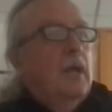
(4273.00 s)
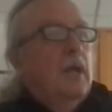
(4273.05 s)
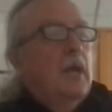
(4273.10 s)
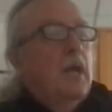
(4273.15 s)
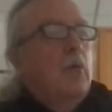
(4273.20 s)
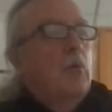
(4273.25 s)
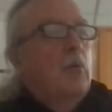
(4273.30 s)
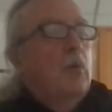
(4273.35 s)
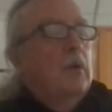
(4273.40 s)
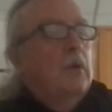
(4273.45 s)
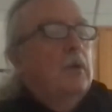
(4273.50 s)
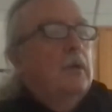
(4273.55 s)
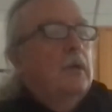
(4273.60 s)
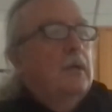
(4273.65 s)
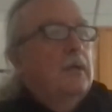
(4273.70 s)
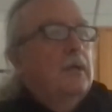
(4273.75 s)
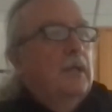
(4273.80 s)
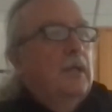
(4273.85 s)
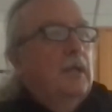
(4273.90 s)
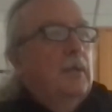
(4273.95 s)
worked
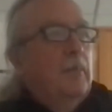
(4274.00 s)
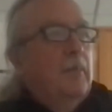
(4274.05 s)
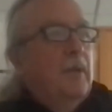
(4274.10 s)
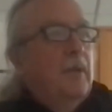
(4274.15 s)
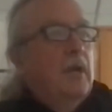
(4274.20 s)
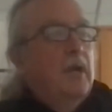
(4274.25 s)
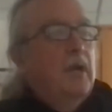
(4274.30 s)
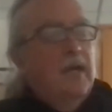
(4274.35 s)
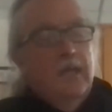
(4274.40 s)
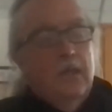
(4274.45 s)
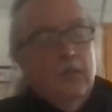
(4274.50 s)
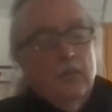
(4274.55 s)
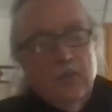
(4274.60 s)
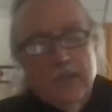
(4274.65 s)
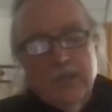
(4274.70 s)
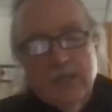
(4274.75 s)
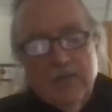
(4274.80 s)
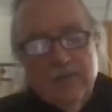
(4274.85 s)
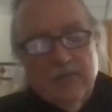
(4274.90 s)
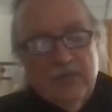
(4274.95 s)
on the American eel
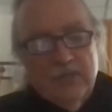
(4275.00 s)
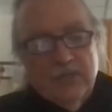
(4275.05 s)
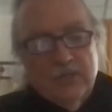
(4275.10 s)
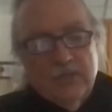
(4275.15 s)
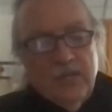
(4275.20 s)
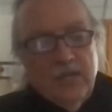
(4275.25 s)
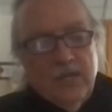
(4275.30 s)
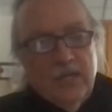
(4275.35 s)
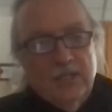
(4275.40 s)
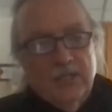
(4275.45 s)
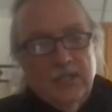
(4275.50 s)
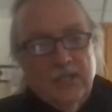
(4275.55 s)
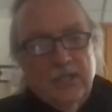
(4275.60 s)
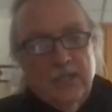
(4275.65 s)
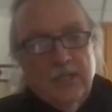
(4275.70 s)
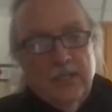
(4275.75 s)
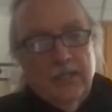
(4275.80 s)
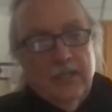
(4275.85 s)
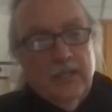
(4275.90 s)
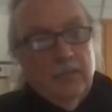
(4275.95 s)
recovery strategy,
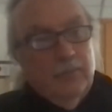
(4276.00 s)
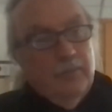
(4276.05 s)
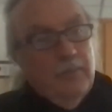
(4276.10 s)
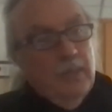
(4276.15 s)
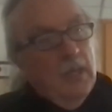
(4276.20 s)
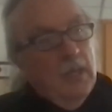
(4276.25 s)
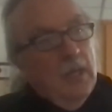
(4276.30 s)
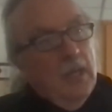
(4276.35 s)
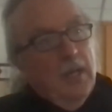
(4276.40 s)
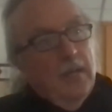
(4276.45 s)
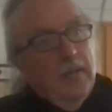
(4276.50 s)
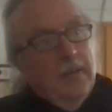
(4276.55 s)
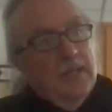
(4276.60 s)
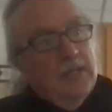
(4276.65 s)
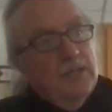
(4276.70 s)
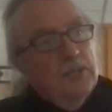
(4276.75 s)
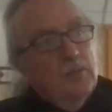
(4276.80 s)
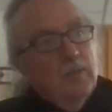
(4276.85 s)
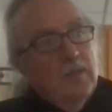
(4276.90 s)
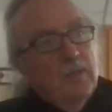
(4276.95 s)
and
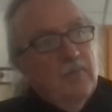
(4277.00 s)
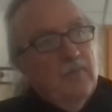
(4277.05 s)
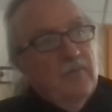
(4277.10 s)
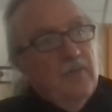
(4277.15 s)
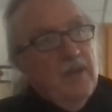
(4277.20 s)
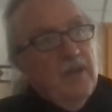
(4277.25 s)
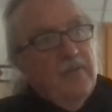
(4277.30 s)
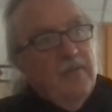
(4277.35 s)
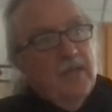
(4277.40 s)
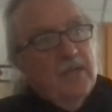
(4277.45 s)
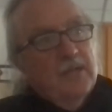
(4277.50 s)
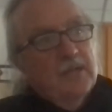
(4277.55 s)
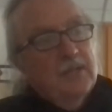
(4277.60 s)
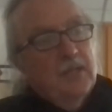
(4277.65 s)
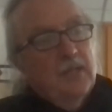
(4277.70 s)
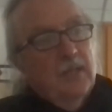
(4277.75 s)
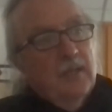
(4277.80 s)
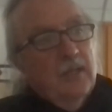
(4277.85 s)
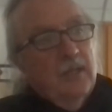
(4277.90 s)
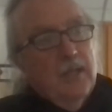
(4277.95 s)
they swim
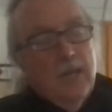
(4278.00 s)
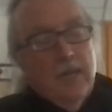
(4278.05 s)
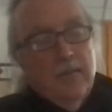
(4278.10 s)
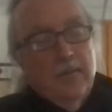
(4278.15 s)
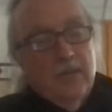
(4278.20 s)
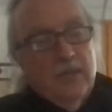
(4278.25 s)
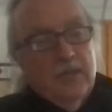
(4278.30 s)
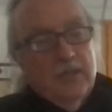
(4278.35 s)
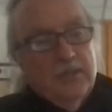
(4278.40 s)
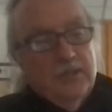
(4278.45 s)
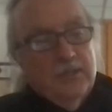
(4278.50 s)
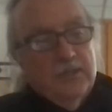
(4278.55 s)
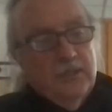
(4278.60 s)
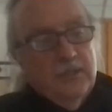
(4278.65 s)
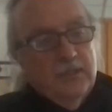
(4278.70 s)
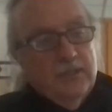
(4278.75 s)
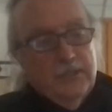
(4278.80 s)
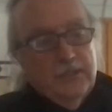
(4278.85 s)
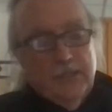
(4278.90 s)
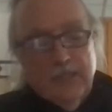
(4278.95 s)
5,000 kilometers to
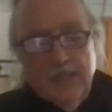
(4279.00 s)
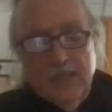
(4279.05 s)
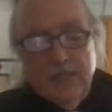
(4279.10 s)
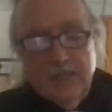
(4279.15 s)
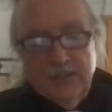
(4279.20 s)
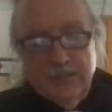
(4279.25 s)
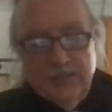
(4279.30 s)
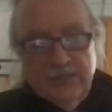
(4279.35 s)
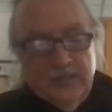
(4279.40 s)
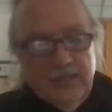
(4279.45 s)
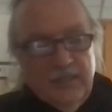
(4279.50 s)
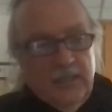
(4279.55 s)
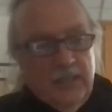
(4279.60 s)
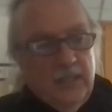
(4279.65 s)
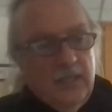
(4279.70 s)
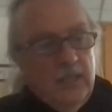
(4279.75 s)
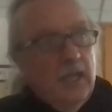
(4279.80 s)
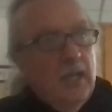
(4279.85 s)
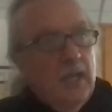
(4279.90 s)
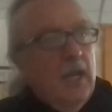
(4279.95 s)
the Sargasso
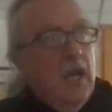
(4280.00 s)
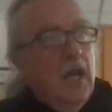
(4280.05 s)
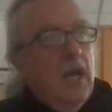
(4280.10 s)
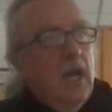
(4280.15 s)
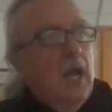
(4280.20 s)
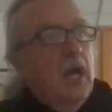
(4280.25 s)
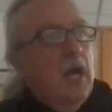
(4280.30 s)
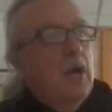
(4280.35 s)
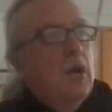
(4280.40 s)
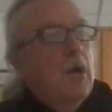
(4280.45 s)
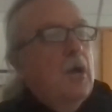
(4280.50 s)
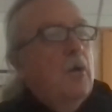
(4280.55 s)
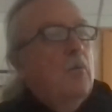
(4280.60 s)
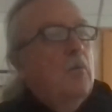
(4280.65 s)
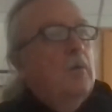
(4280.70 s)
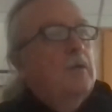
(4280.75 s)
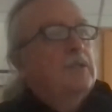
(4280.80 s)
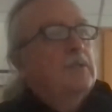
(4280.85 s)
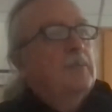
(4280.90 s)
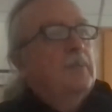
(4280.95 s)
Sea
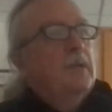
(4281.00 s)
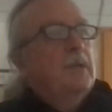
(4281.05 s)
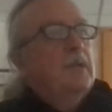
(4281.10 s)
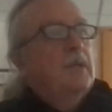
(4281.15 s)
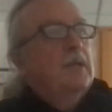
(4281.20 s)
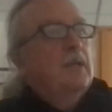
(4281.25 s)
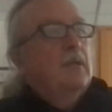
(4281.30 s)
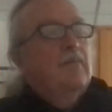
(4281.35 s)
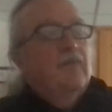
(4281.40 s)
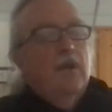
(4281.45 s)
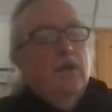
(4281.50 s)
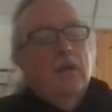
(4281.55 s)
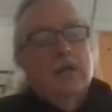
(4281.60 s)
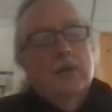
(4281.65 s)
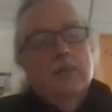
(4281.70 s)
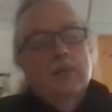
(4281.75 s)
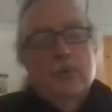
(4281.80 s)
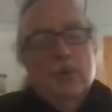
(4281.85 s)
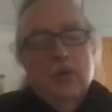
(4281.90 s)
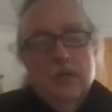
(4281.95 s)
once upon a very
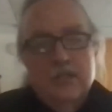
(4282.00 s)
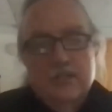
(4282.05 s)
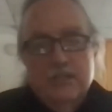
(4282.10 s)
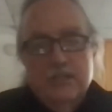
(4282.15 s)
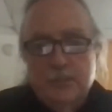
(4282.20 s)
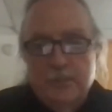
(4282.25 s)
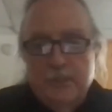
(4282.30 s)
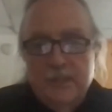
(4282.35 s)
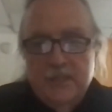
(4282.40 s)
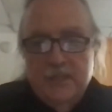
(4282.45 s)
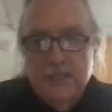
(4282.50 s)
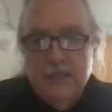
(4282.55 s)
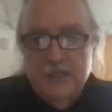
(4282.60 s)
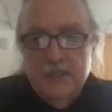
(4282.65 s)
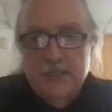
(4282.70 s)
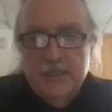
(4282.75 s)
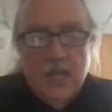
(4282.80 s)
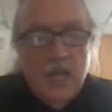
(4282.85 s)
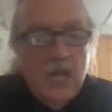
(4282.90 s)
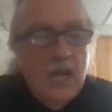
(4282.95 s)
important
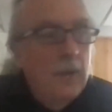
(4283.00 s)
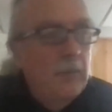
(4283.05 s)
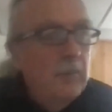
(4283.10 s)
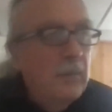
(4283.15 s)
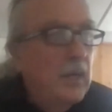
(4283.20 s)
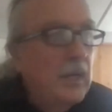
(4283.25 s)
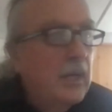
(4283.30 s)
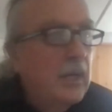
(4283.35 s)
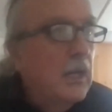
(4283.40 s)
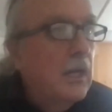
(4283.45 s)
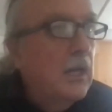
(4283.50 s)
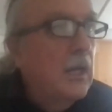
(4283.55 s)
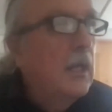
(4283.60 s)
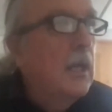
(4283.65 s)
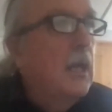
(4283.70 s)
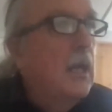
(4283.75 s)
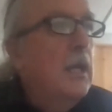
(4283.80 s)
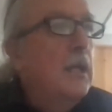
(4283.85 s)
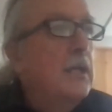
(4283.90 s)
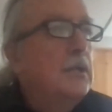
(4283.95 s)
species, but
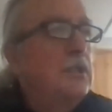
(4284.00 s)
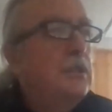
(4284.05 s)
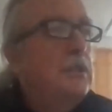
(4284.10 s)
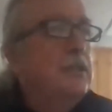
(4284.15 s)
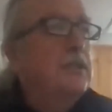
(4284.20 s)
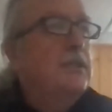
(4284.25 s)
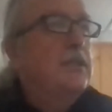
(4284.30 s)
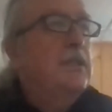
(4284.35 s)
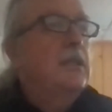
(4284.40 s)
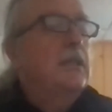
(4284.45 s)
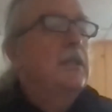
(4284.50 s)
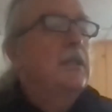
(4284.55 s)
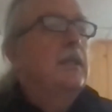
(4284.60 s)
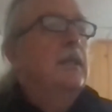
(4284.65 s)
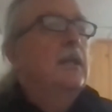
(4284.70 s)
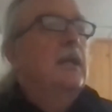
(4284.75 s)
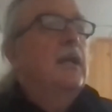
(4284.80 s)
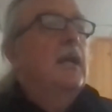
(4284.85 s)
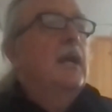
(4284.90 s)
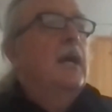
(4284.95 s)
just to
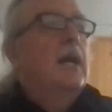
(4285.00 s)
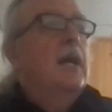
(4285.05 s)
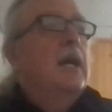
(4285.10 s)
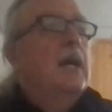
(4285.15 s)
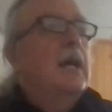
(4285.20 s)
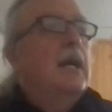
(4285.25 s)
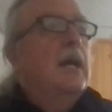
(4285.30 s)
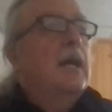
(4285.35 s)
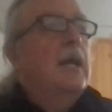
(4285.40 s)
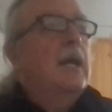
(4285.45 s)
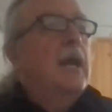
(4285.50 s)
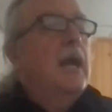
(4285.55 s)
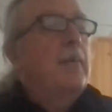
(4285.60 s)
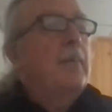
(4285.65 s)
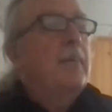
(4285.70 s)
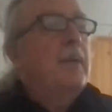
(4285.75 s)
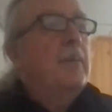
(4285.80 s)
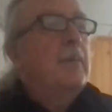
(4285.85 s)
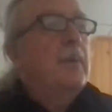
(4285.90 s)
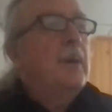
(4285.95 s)
not
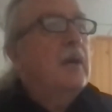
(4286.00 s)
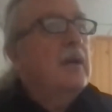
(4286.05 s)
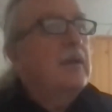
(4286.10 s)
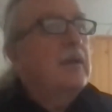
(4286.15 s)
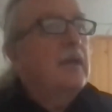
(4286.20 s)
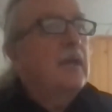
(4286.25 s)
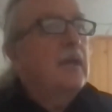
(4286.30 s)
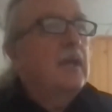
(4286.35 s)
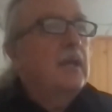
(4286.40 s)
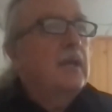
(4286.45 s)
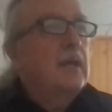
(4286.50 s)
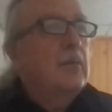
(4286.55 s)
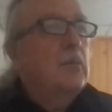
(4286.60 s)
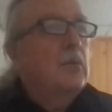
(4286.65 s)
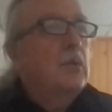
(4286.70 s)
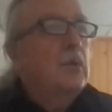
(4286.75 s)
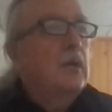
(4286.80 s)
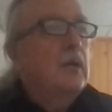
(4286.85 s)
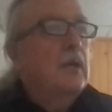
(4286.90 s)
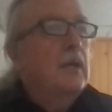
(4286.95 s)
be part of that
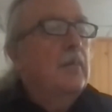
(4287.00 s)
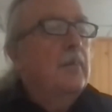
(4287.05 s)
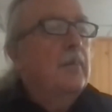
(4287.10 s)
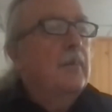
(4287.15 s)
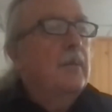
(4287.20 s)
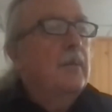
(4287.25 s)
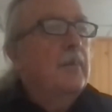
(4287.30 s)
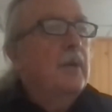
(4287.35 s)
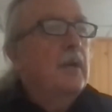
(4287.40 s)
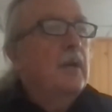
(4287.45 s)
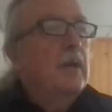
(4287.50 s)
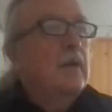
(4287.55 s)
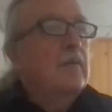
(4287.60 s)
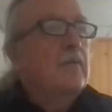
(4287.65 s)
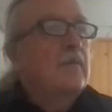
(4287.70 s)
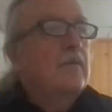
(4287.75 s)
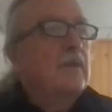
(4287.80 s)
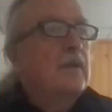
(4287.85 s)
anymore, not be part of